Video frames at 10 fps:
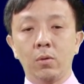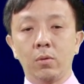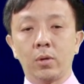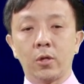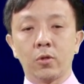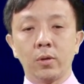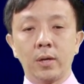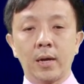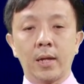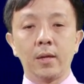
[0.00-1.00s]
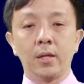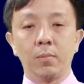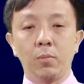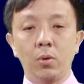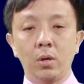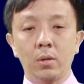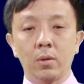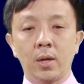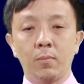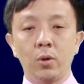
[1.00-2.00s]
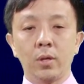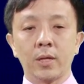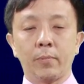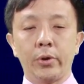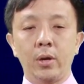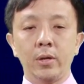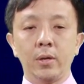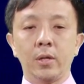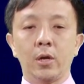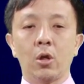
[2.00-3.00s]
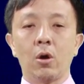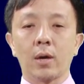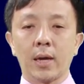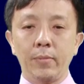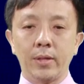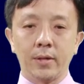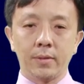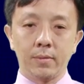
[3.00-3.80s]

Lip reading: you can store the gun in a bullet separately in a locked cabinet.